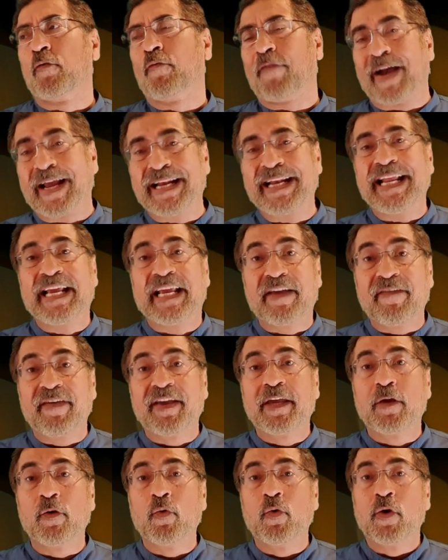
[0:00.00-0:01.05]
to finally
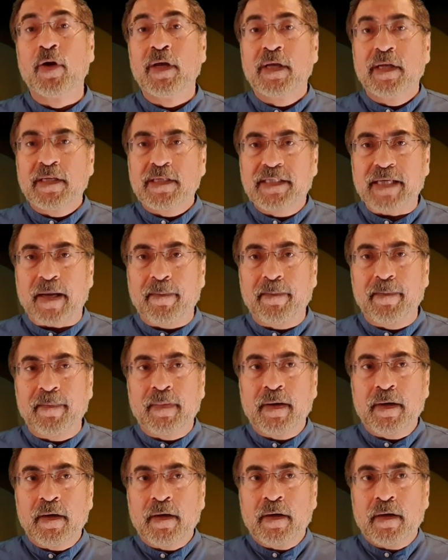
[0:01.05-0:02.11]
giving you
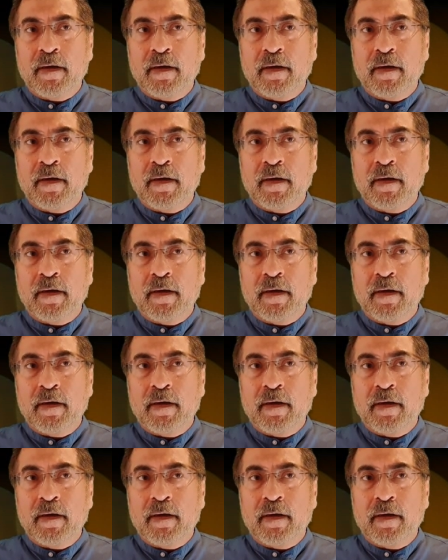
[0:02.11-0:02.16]
some